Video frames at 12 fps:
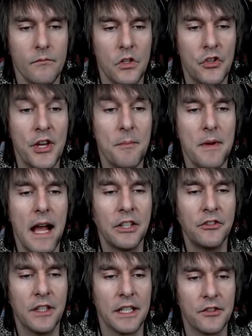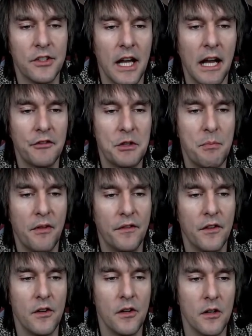gymnastics you have to
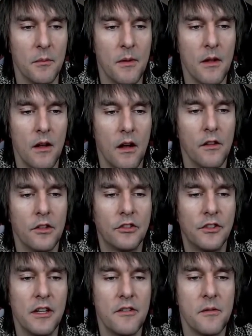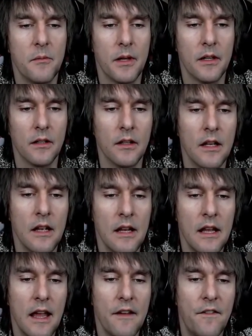perform on the steering wheel.
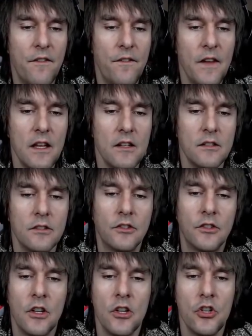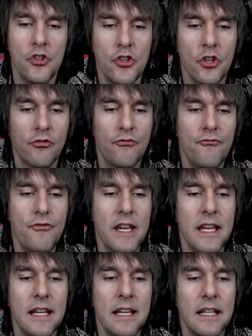It feels just
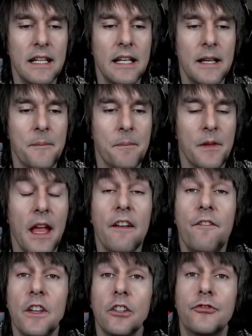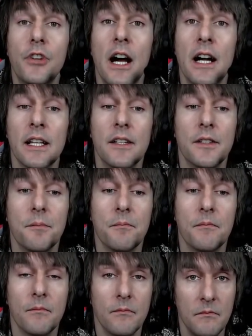really, it feels right.
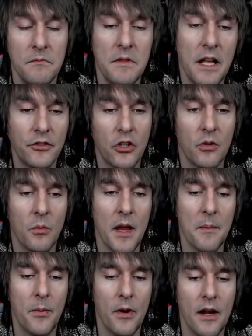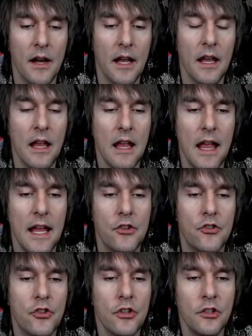That's a good way of putting it.
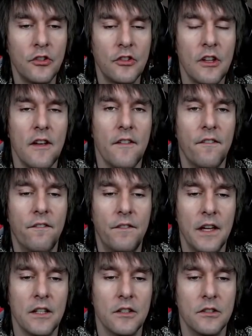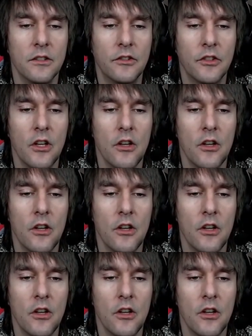It just feels